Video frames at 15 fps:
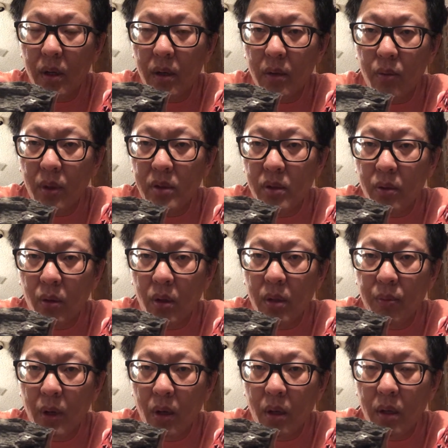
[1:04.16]
Western North
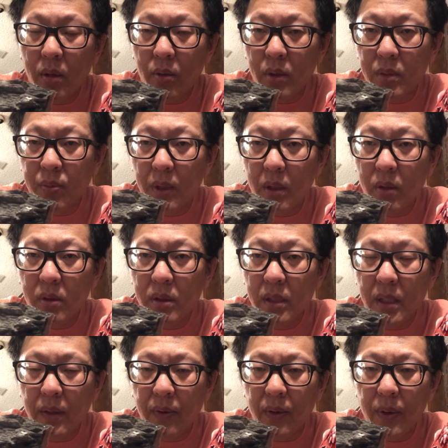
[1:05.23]
America was below sea
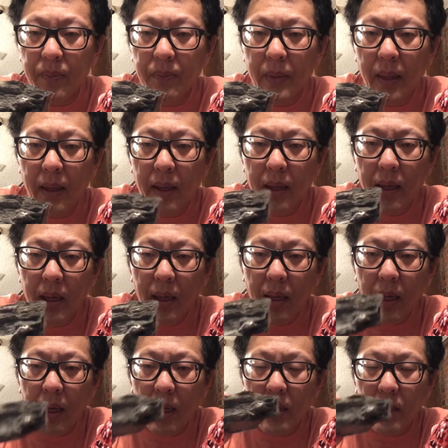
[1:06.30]
level.
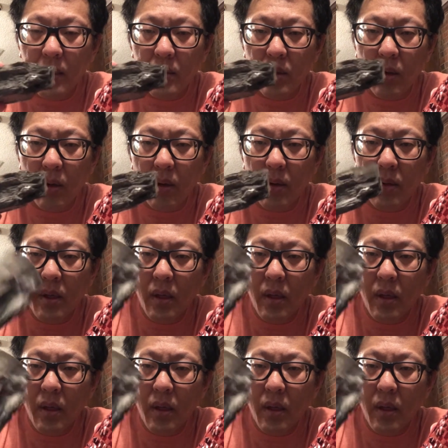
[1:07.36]
And these are